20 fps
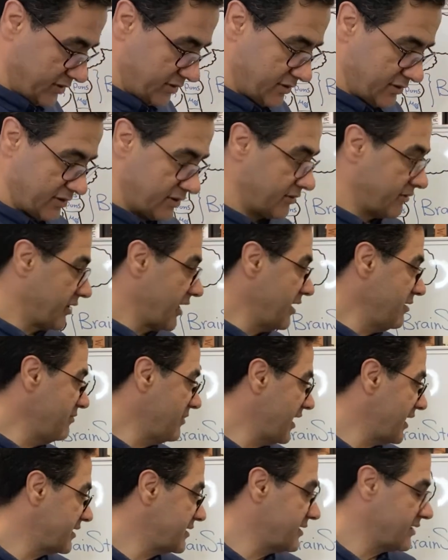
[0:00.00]
gray
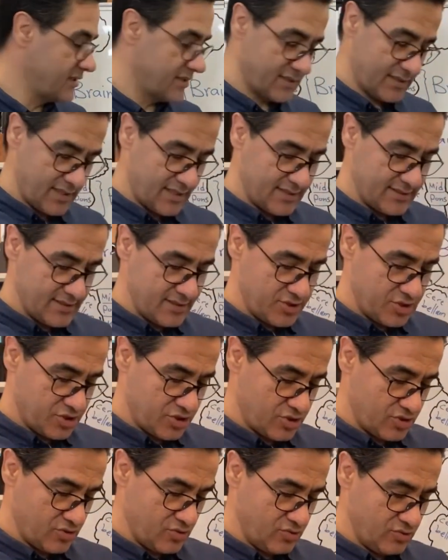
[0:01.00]
matter, as I
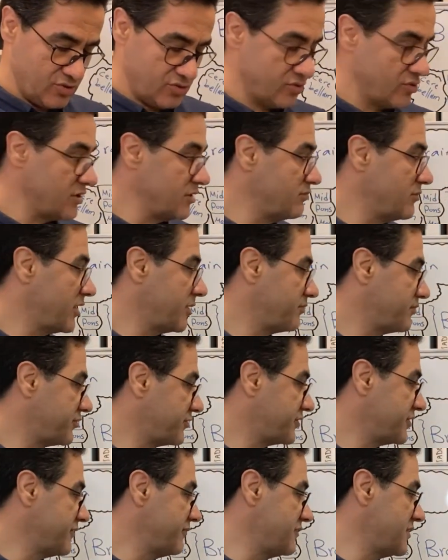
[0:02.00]
showed you in my
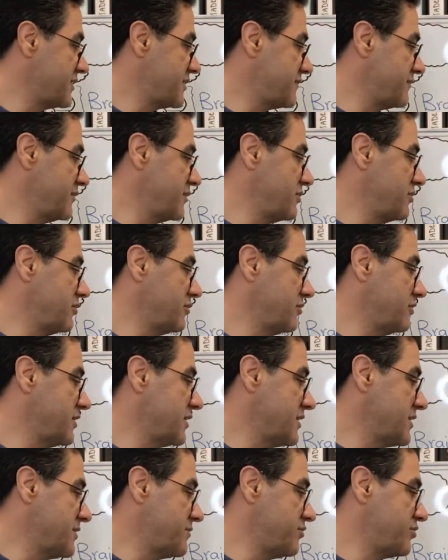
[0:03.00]
previous video, it
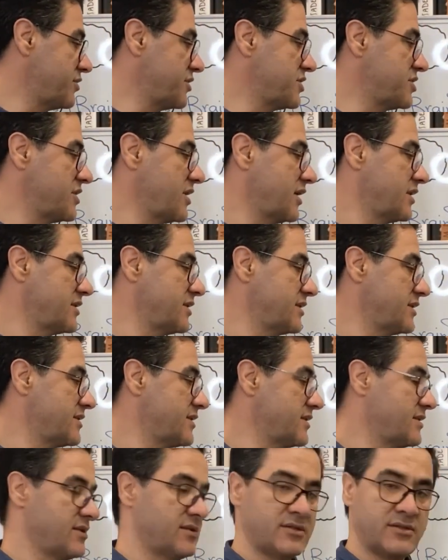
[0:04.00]
is projected
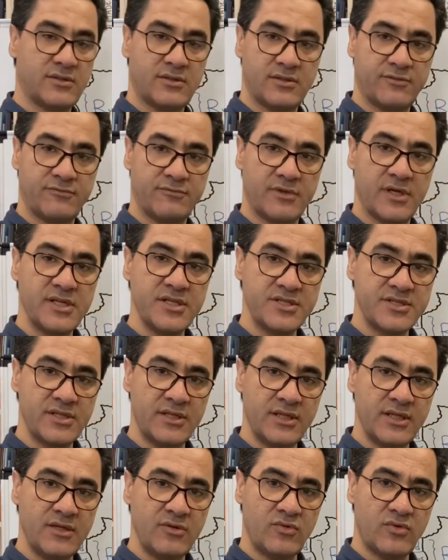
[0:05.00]

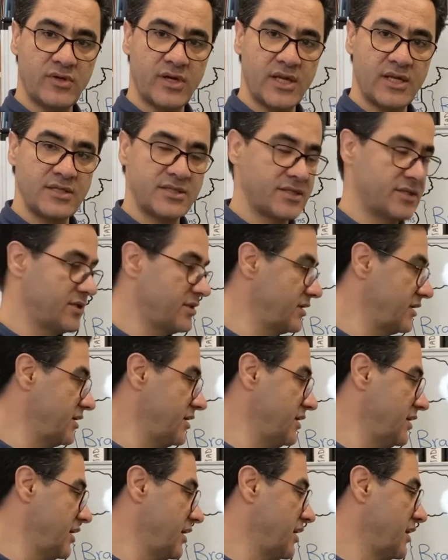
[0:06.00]
ventrally or anteriorly
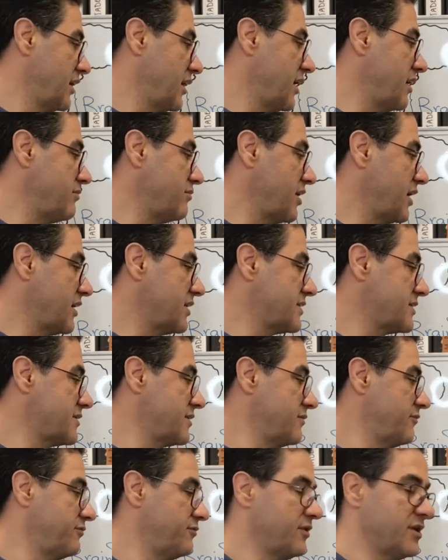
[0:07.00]
and makes
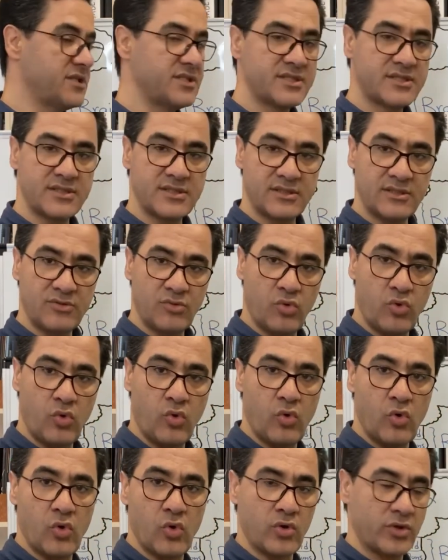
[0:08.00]
ventral
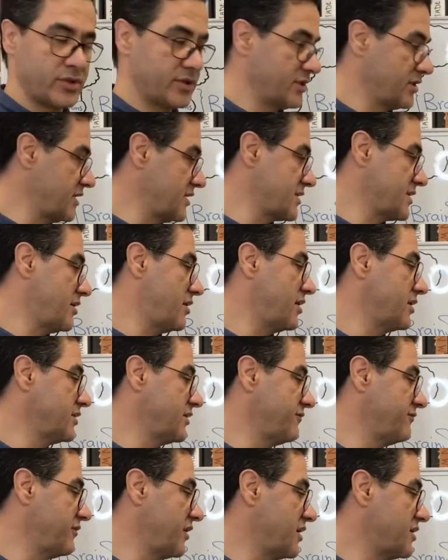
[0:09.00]
horn. These are the
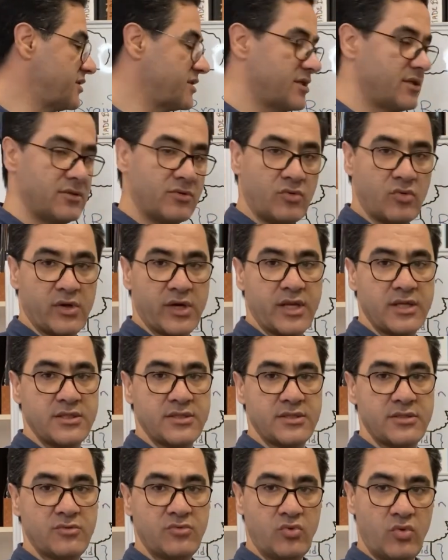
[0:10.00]
ventral or
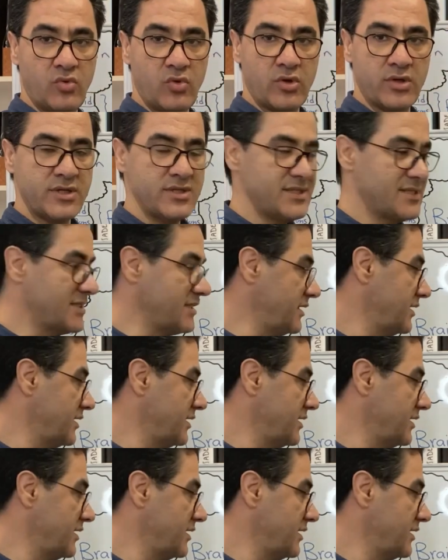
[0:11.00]
anterior horns,